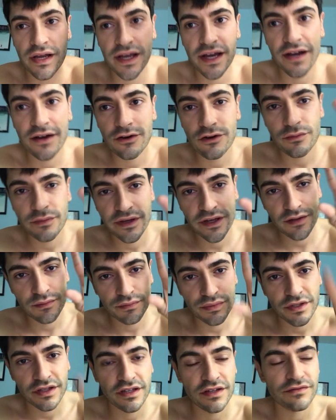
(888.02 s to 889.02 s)
I got home and
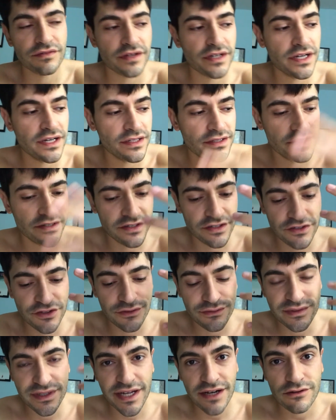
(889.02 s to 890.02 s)
completely forgot to
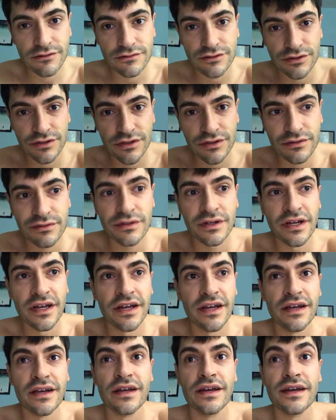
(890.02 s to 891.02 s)
do an outro
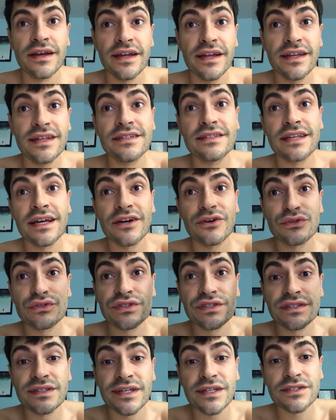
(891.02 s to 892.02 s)
it is now
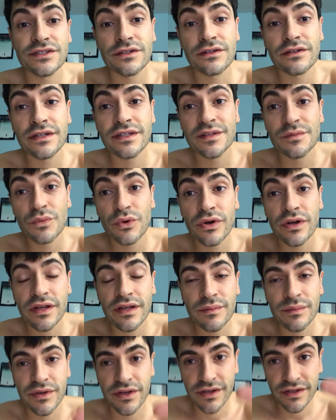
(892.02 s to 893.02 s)
6.30 in the
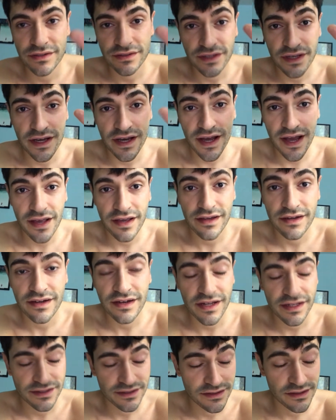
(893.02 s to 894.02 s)
morning because I could
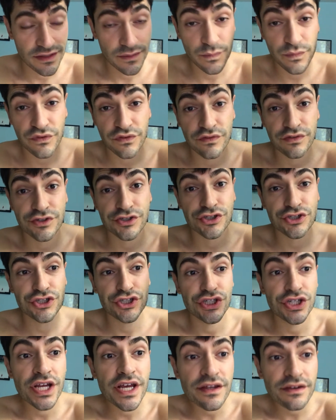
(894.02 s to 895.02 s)
not sleep for
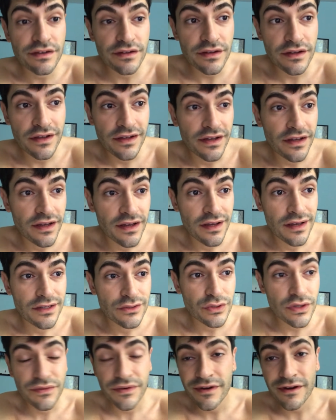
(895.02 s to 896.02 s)
shit.
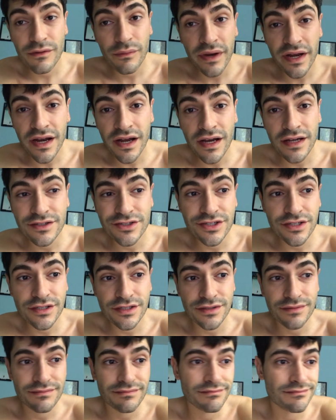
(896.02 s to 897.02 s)
So I figured why not
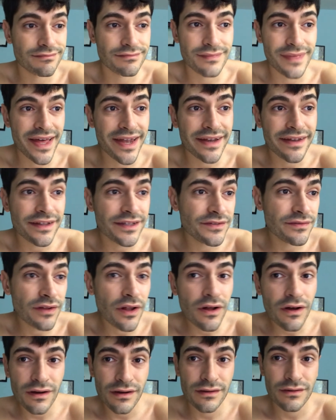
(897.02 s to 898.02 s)
just edit this
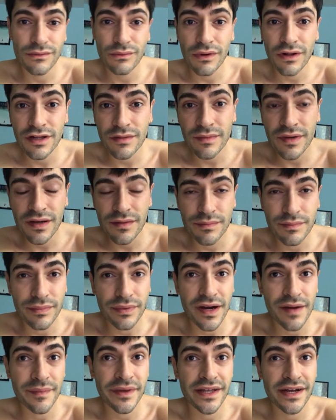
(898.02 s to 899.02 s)
vlog while I'm up.
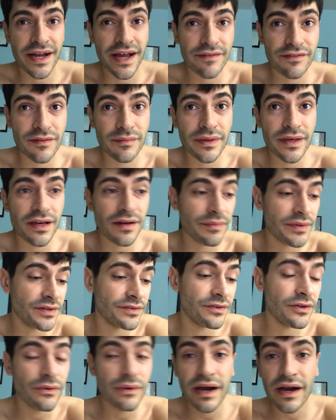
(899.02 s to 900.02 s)
I mean, I have to be up
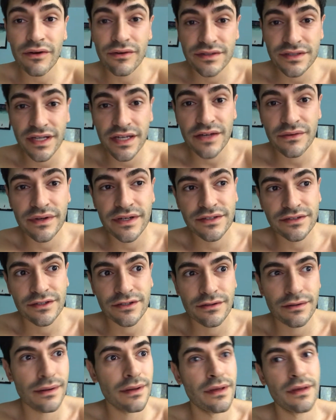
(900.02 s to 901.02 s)
in two hours anyway,
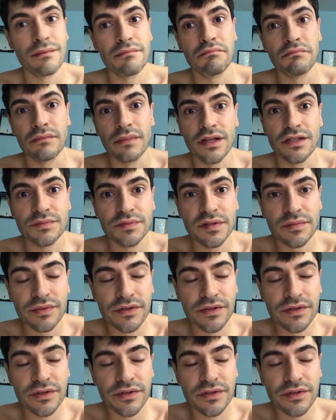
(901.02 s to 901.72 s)
so let's be